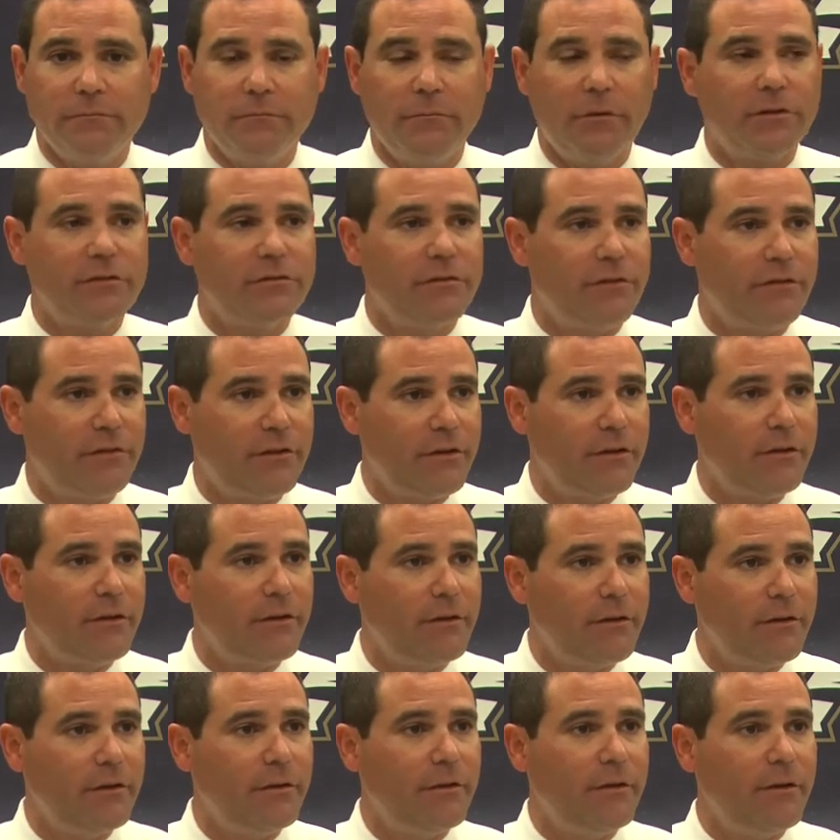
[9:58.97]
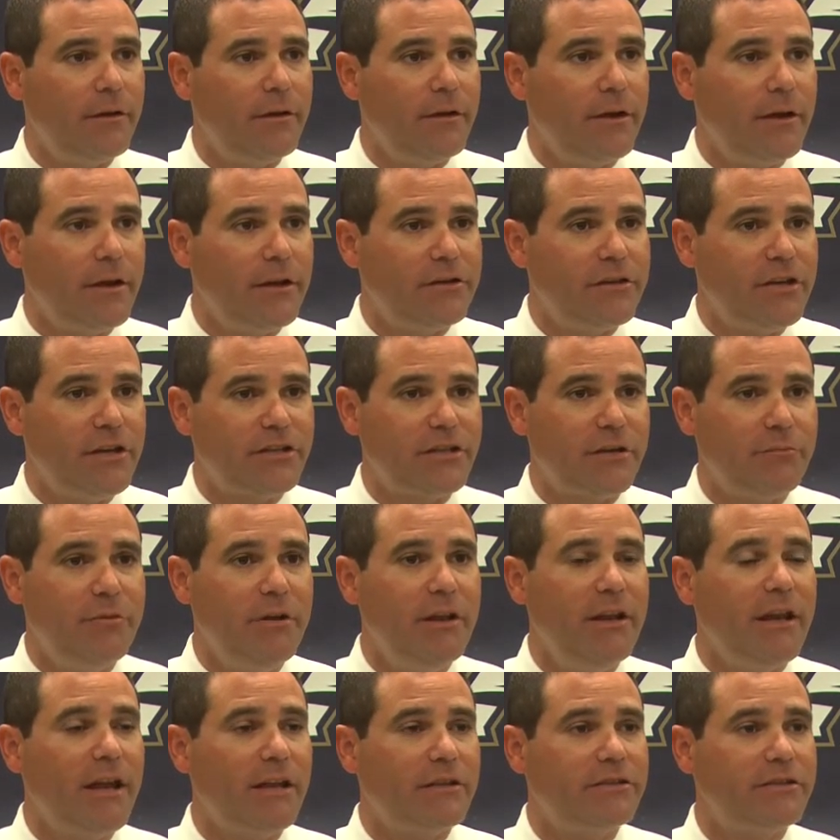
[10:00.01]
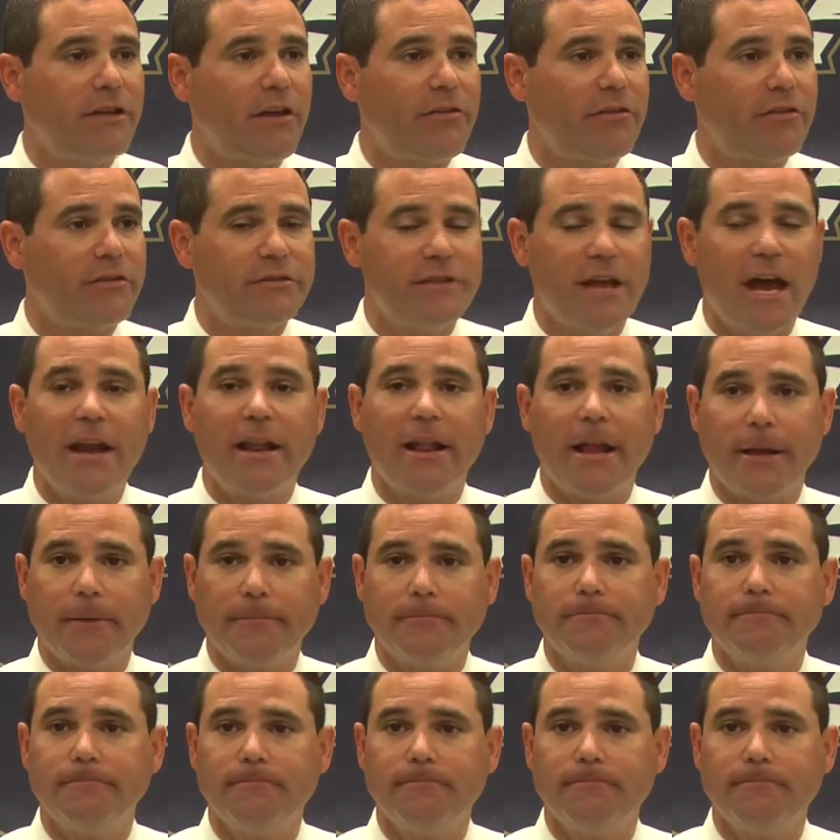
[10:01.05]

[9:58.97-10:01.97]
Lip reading: also to get a chance to compete against each other on Saturday.